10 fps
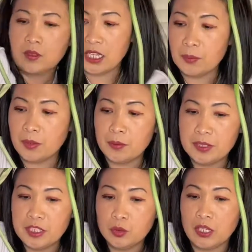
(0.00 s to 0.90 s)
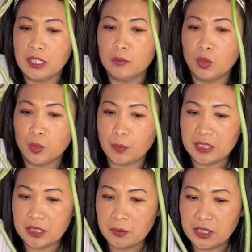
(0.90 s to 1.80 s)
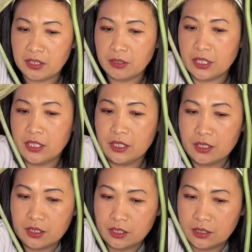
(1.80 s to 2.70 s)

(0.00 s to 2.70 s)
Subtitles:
I probably need to add more potting media right here.